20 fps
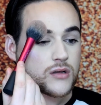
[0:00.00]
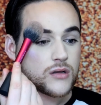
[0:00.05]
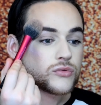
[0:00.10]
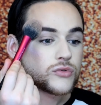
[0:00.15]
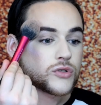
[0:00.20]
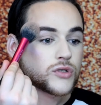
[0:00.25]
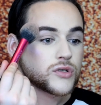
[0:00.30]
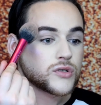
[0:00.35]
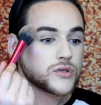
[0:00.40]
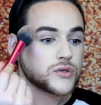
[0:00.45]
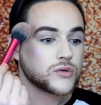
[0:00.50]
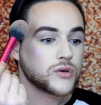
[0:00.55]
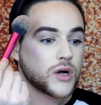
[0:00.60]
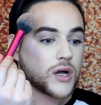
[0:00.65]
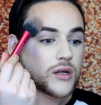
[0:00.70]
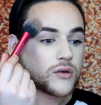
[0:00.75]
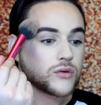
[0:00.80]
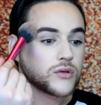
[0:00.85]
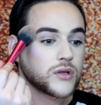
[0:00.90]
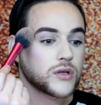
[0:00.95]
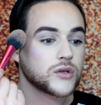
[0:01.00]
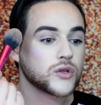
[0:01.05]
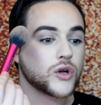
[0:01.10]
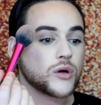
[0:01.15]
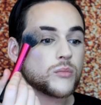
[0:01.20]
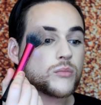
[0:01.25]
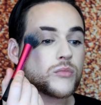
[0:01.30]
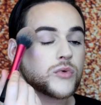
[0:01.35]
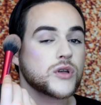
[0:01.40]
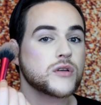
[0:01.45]
just so I know they're not
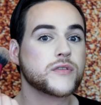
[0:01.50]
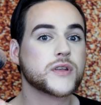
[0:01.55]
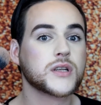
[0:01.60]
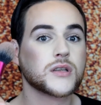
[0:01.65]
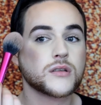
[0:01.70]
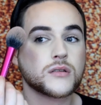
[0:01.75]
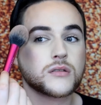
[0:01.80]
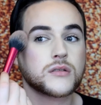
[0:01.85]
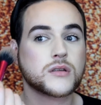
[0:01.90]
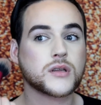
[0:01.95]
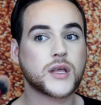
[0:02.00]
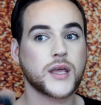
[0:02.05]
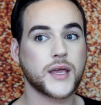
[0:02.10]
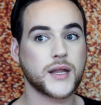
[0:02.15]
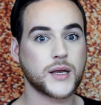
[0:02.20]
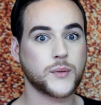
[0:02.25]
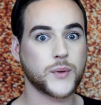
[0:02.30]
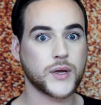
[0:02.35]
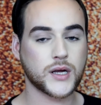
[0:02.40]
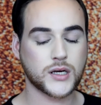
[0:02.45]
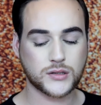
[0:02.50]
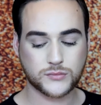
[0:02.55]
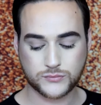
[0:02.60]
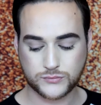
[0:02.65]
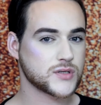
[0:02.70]
moving anywhere.